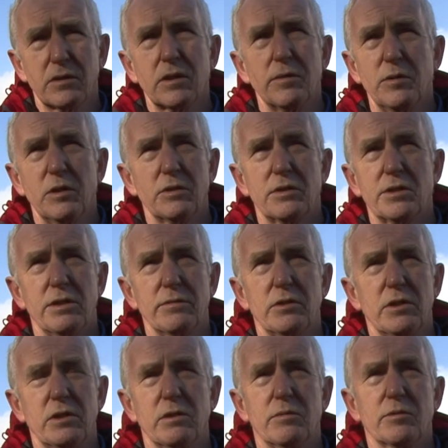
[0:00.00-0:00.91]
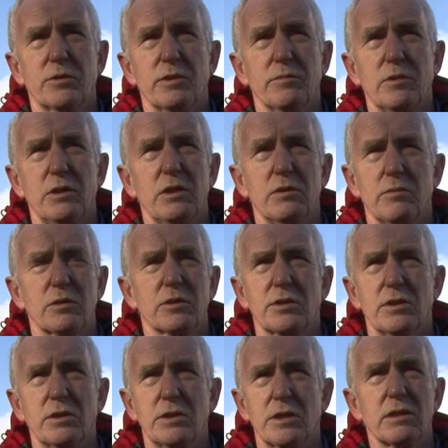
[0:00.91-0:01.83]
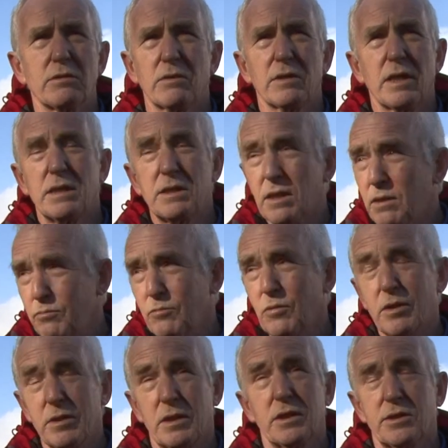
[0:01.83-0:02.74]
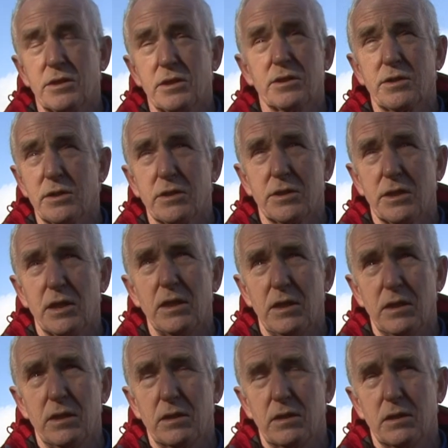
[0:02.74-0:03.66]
community renewables and renewables in general. They don't want this to succeed.